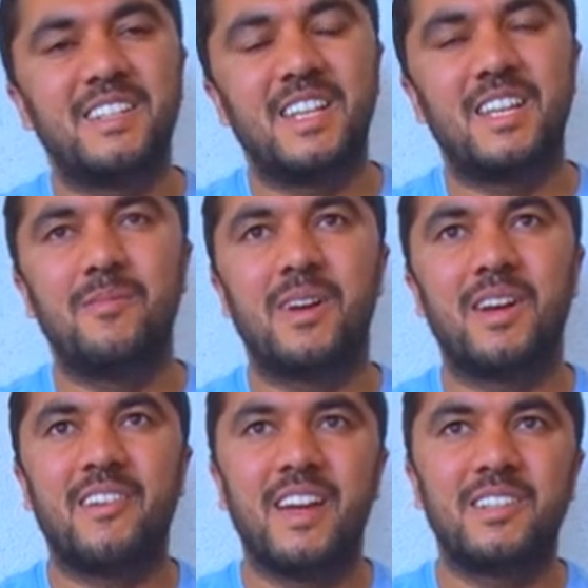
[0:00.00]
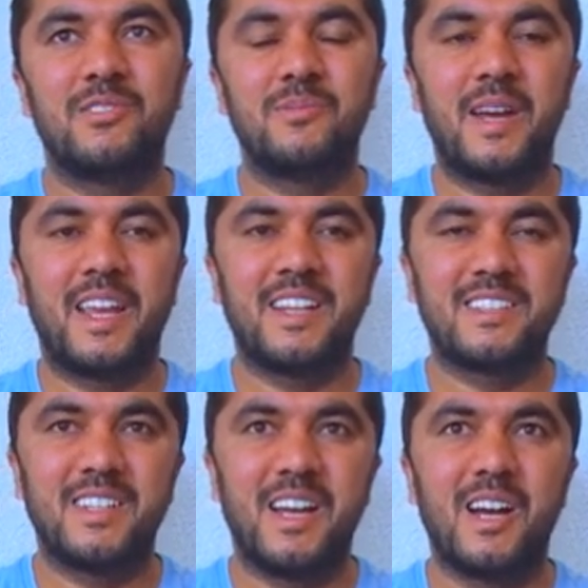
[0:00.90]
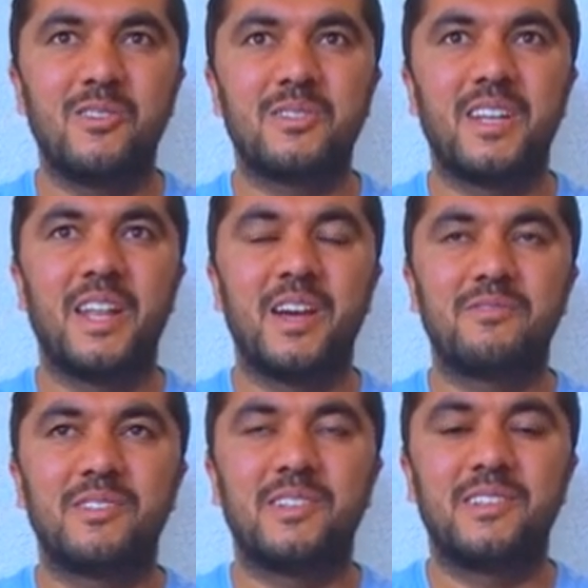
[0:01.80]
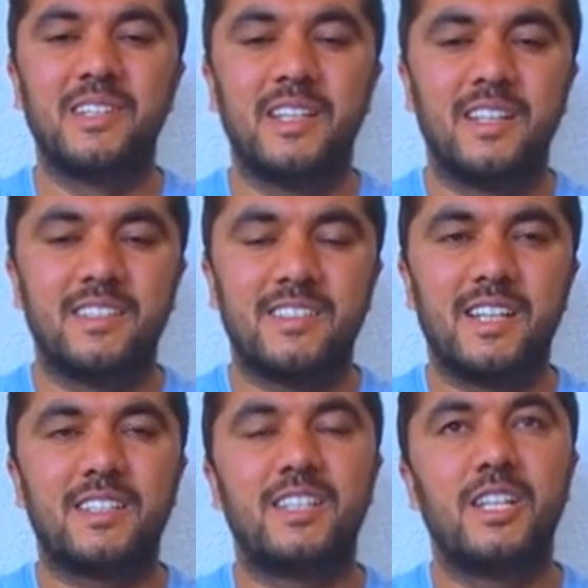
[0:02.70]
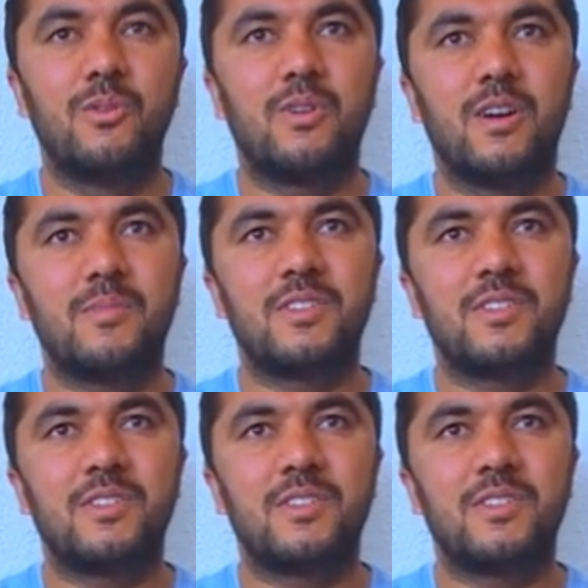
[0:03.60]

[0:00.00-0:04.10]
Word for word: they give me a ride to my cousin house. And after that, the newcomer